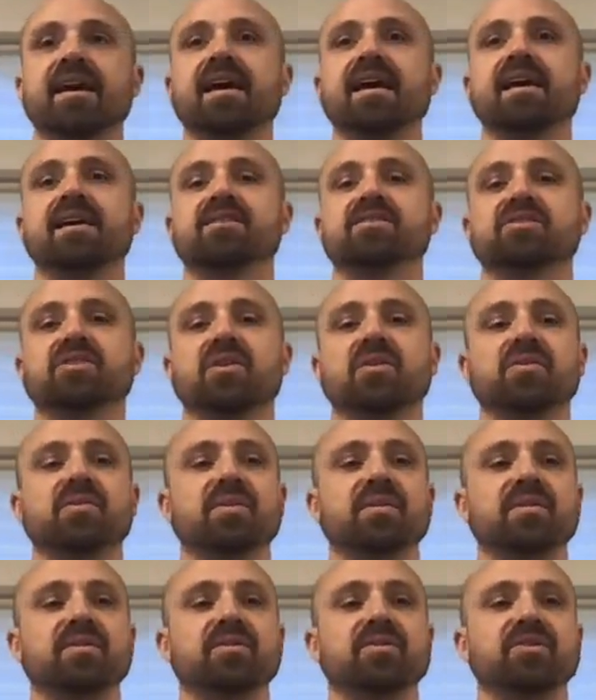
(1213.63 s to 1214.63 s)
So
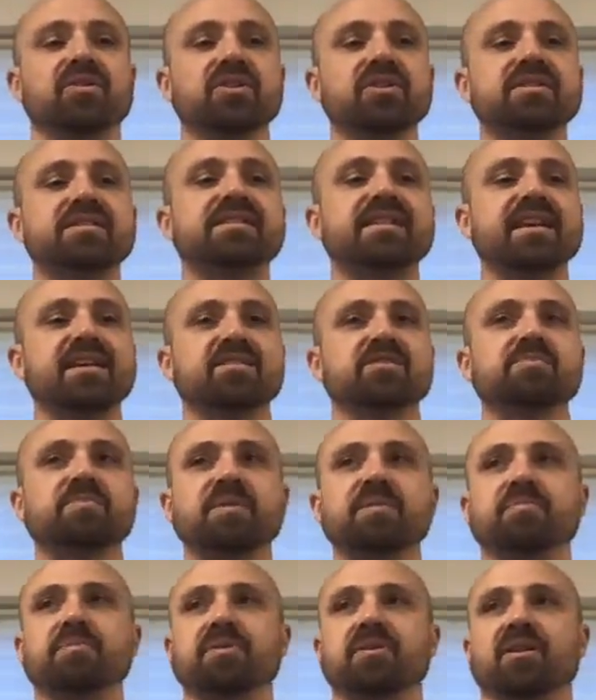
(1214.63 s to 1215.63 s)
good
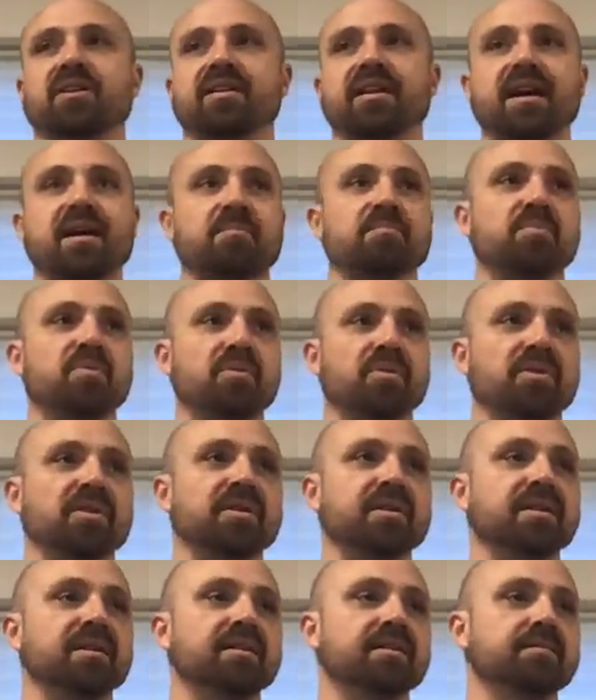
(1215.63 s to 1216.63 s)
salespeople are not
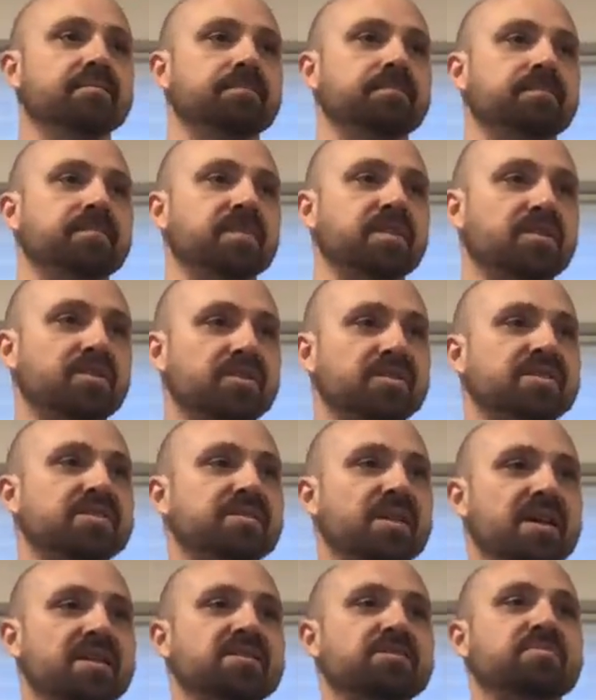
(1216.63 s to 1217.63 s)
born. Good
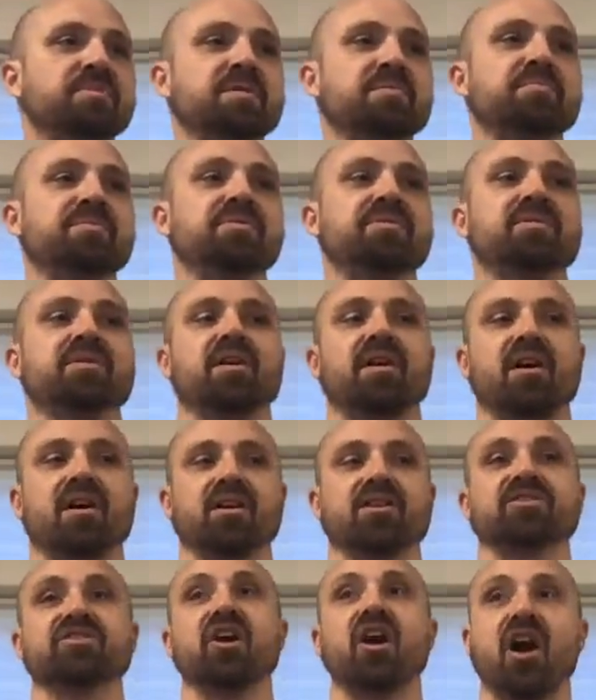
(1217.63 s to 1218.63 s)
salespeople
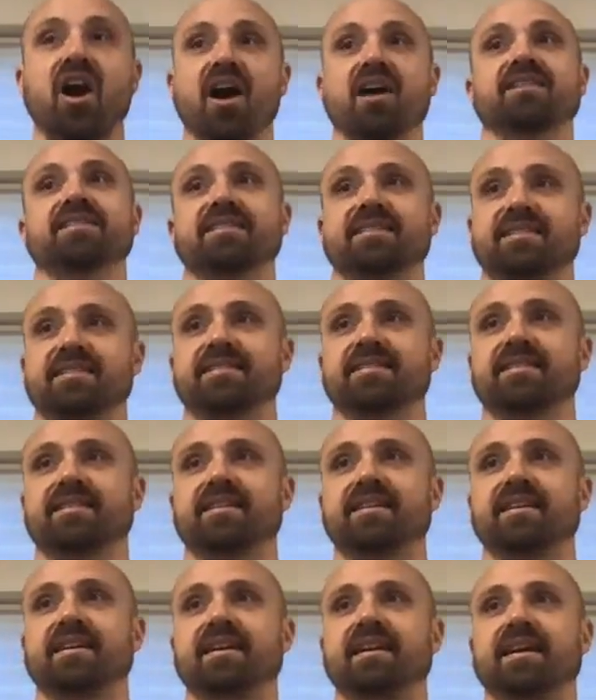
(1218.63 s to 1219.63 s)
are taught.
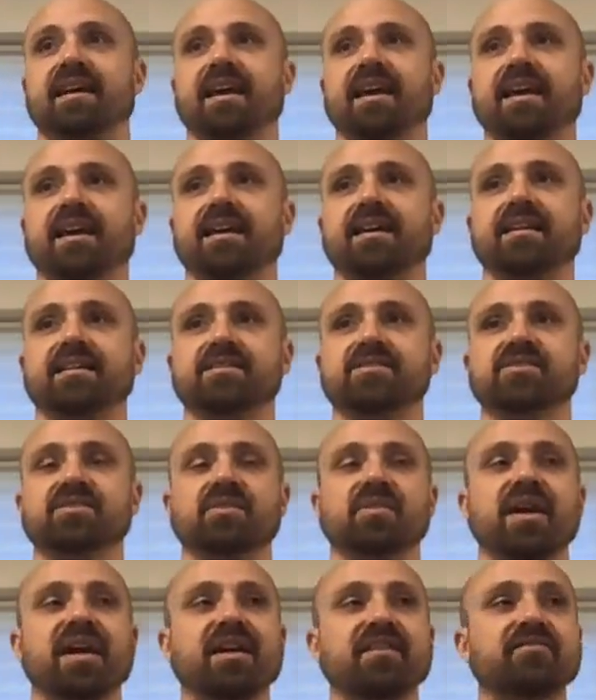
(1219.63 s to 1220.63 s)
And
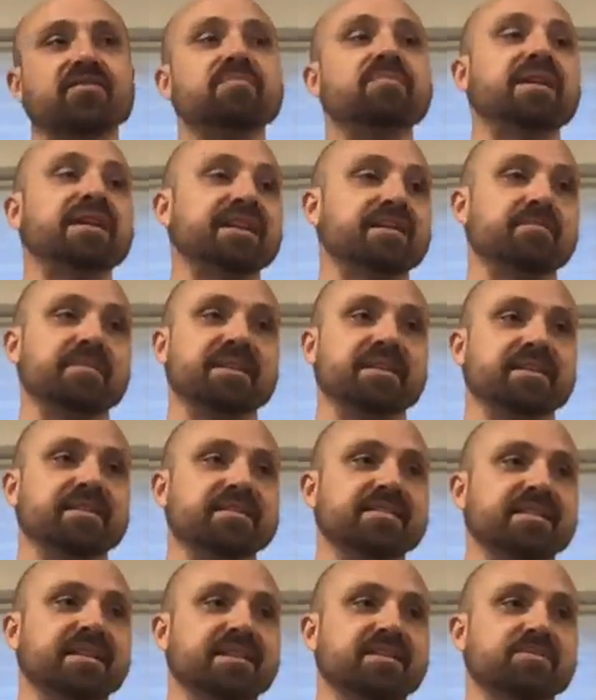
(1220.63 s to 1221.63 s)
so everybody can be a good
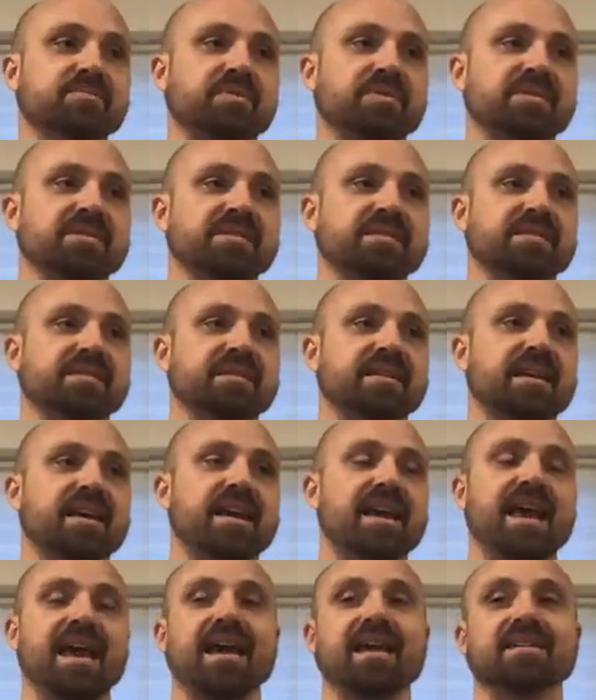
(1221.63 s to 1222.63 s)
salesperson.
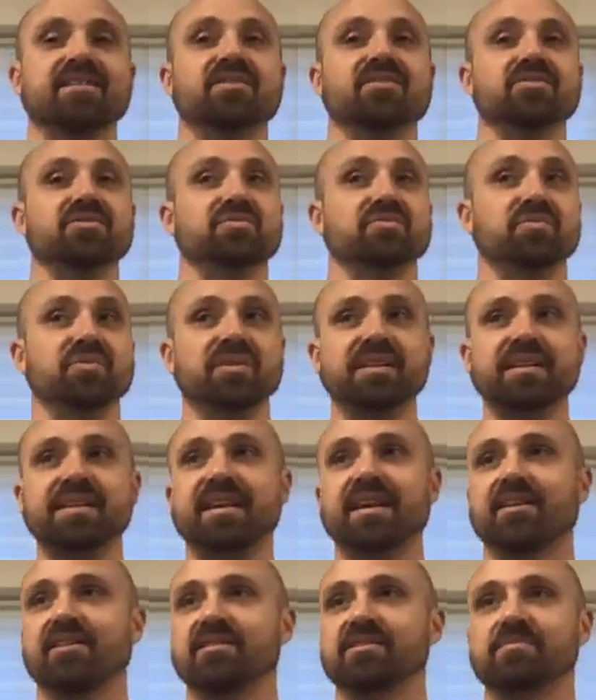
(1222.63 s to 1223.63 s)
And those really
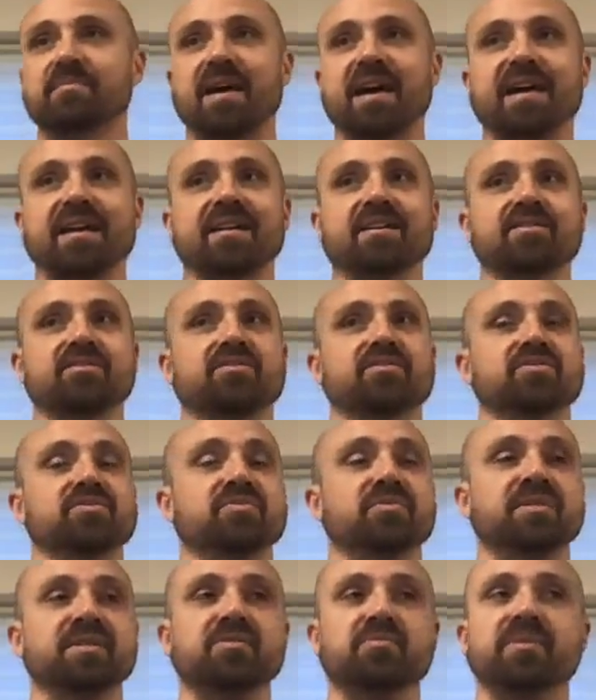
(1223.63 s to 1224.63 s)
charismatic, those
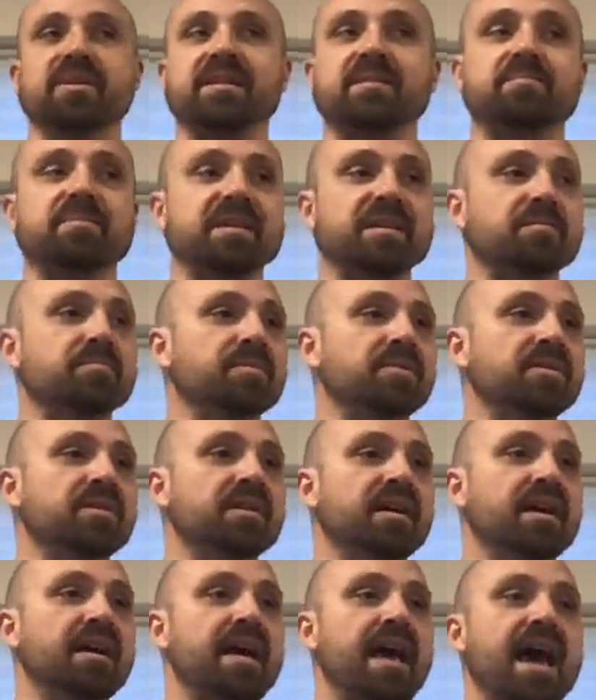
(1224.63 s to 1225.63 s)
really witty people
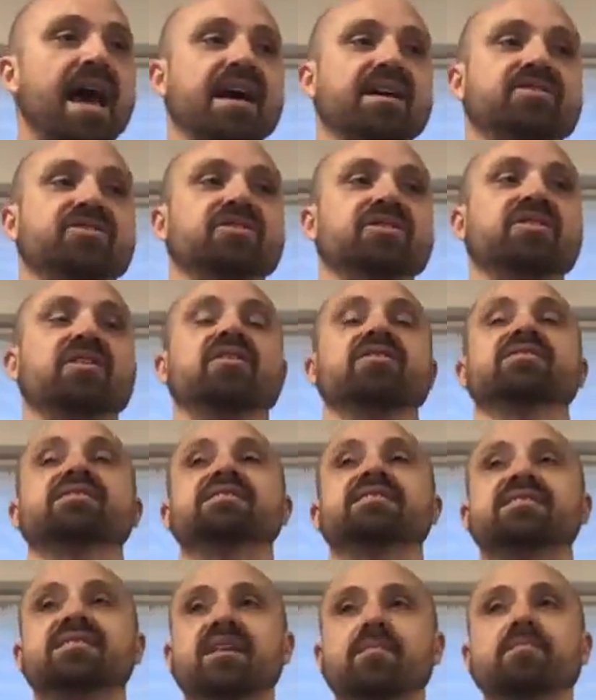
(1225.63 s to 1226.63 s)
actually are
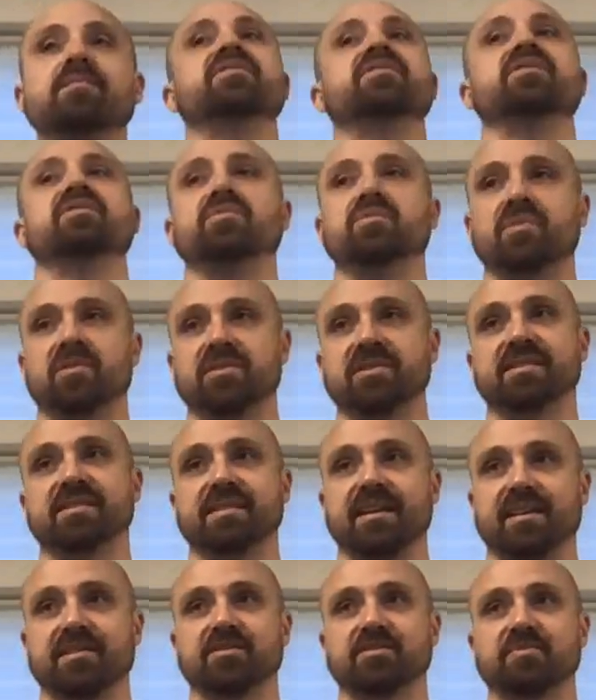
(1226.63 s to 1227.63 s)
some of the worst
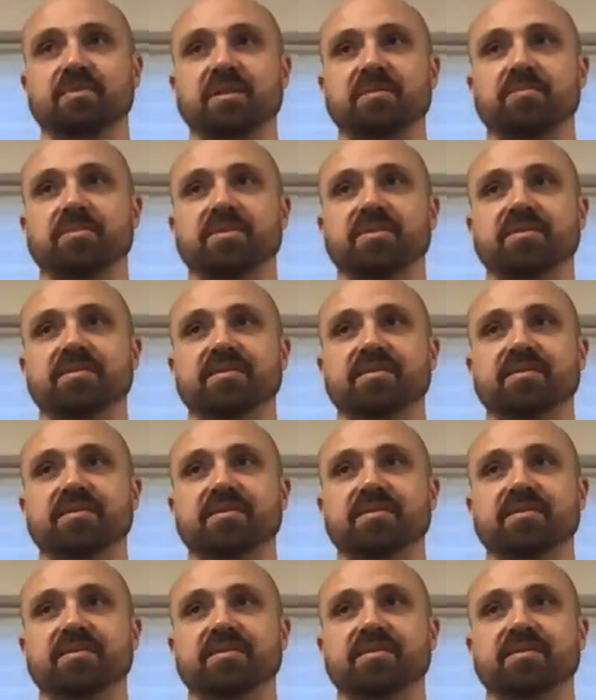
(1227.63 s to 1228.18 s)
salespeople